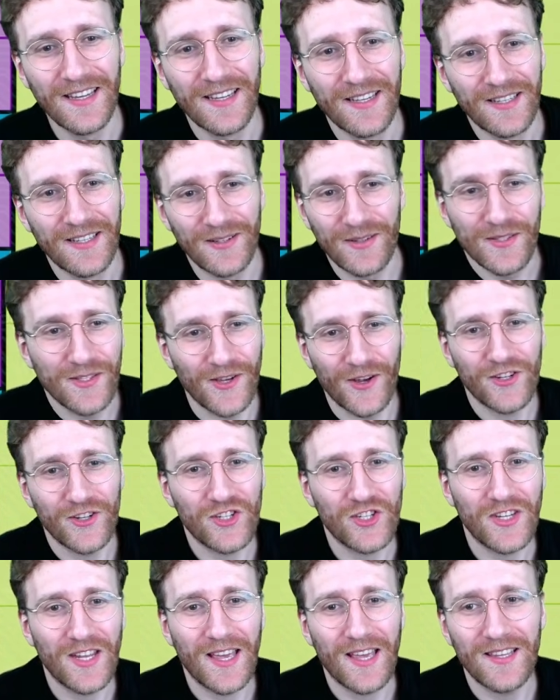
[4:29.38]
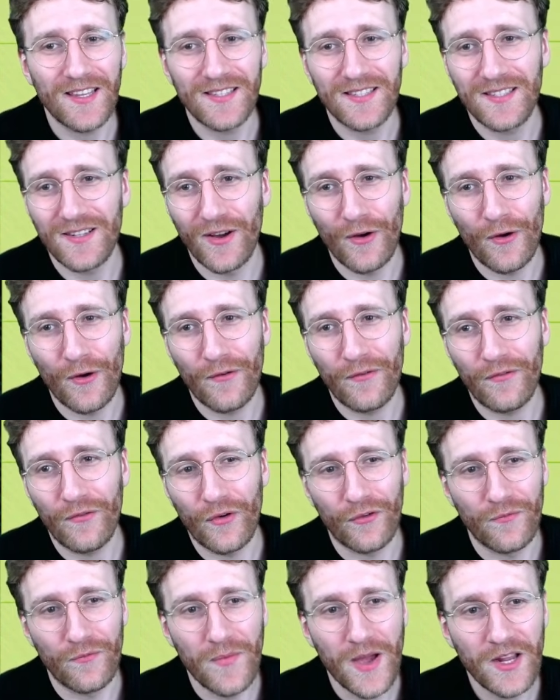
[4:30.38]
You search this of
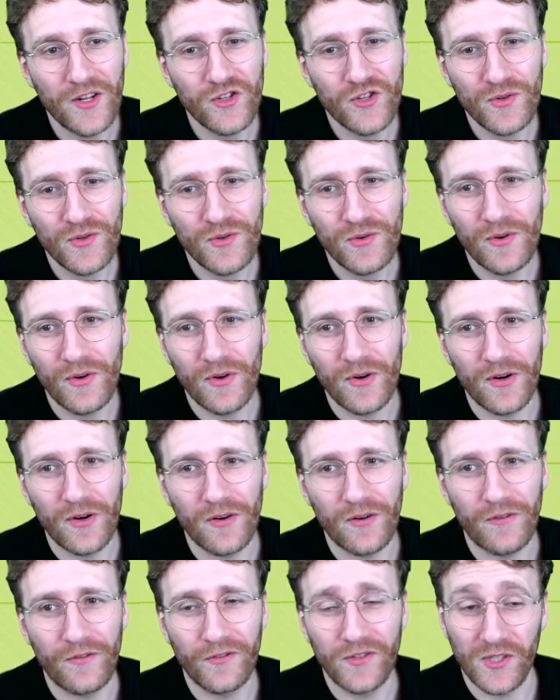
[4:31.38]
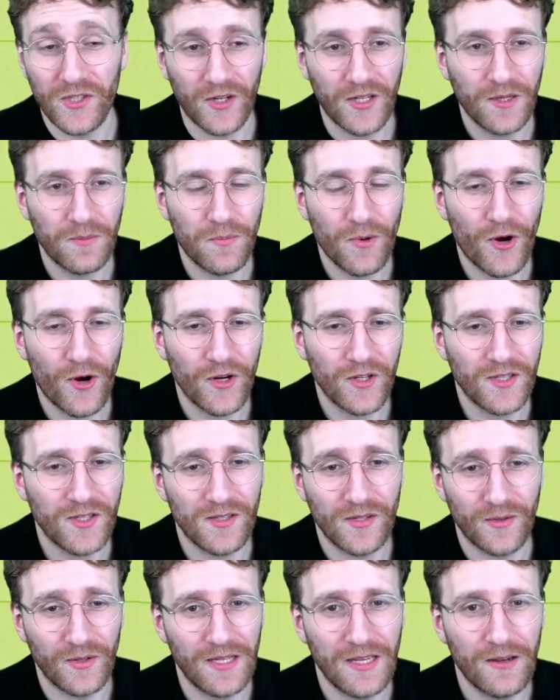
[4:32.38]
Manju or of Sonic Birds,
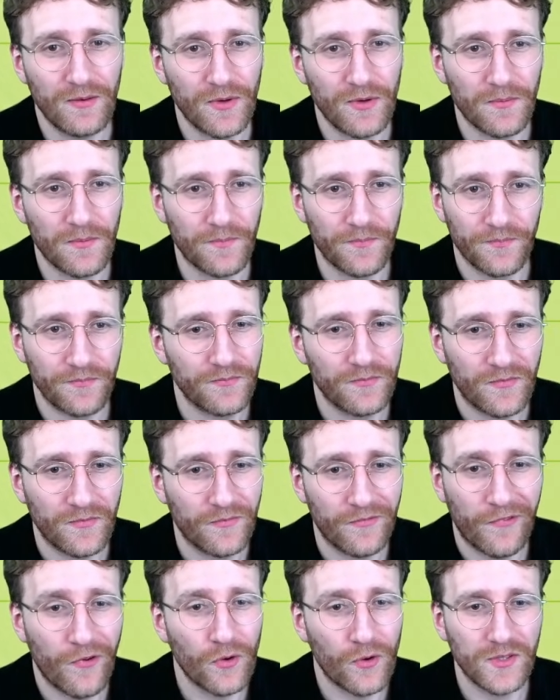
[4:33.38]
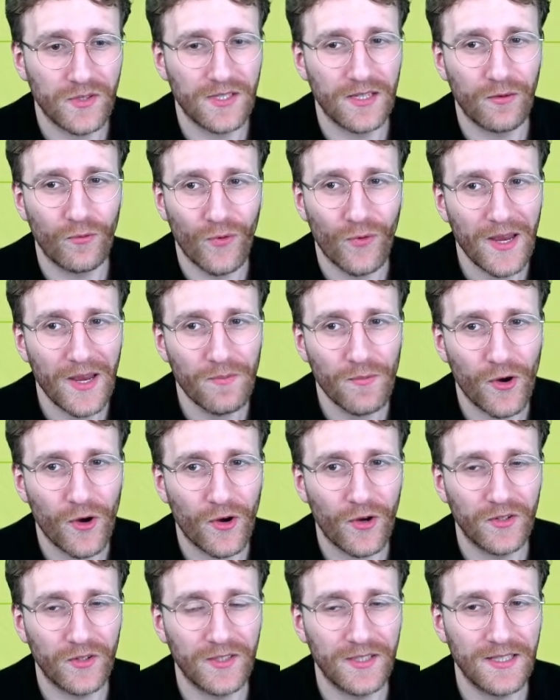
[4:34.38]
so here we're focusing way more
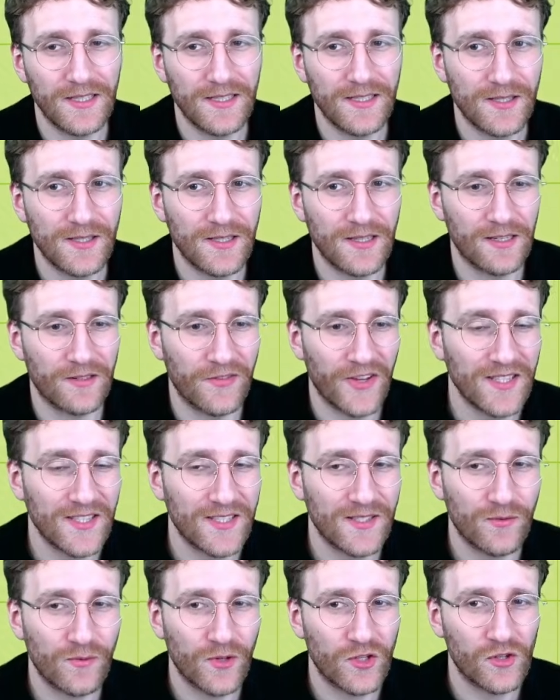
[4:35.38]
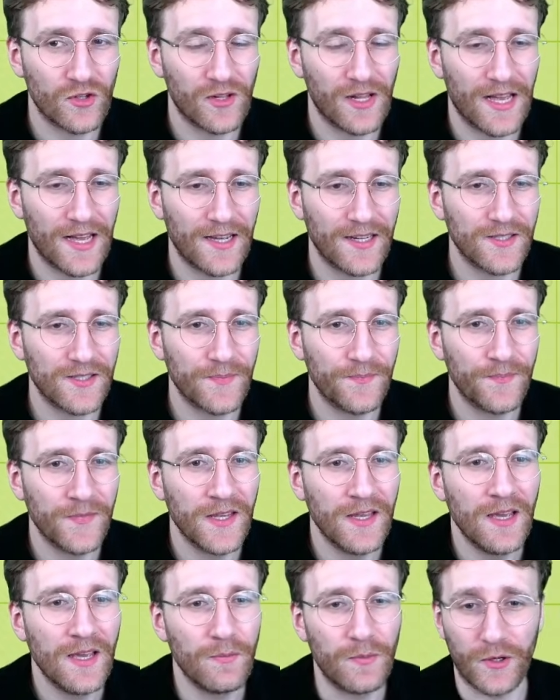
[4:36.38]
on these advanced ritual art.
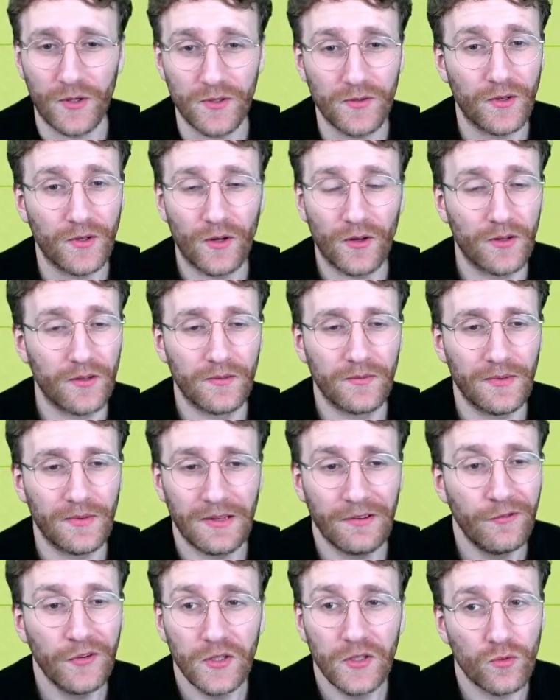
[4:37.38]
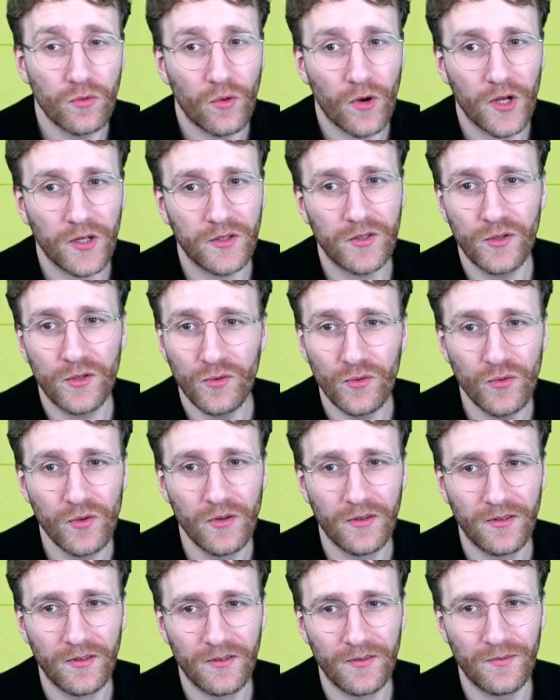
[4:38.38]
Because we're gonna, if we draw 2
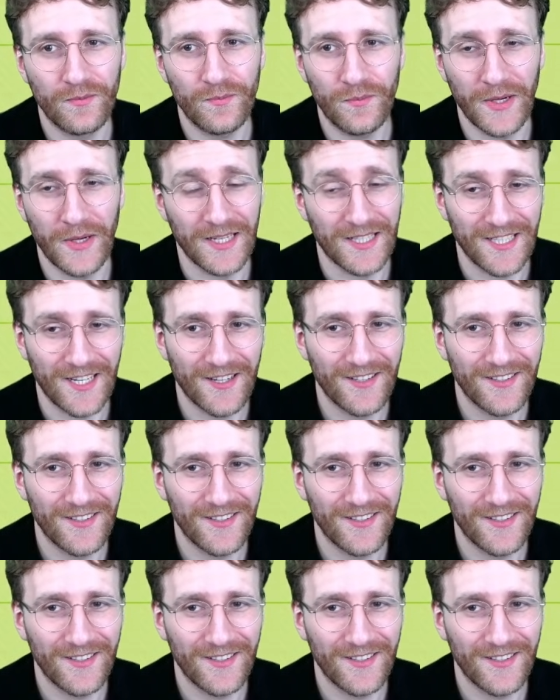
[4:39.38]
beta,